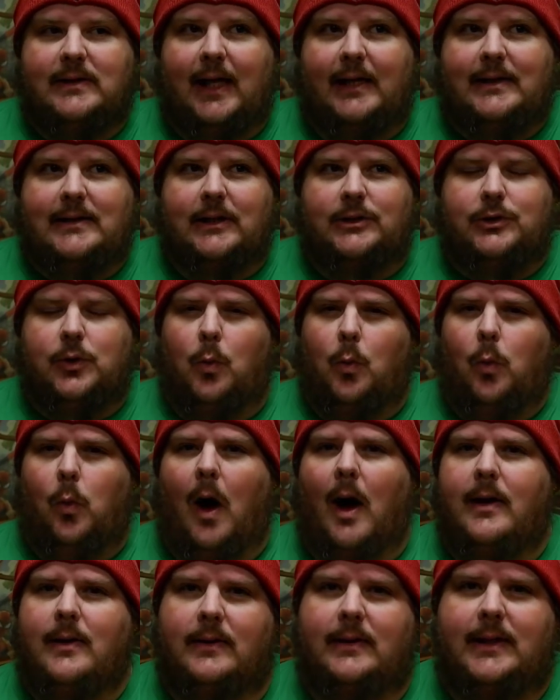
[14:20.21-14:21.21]
like such a
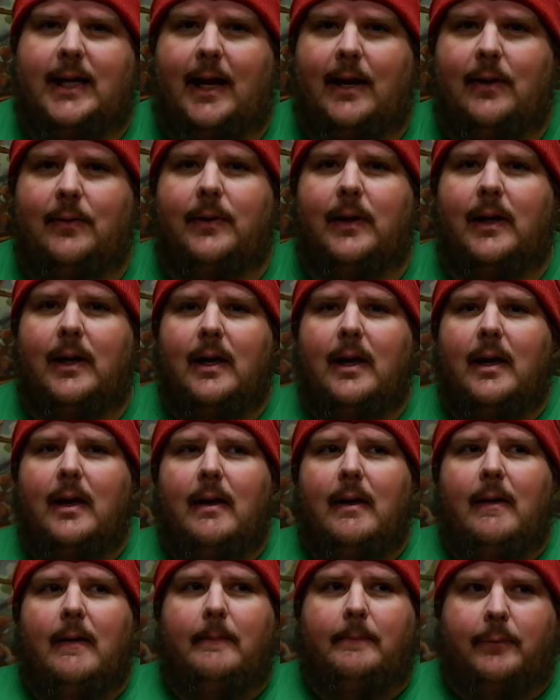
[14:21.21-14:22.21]
watered down
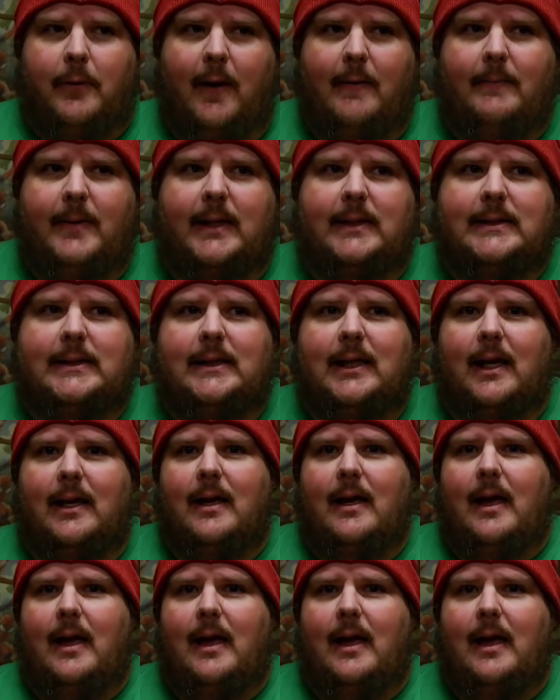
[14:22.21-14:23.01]
premise.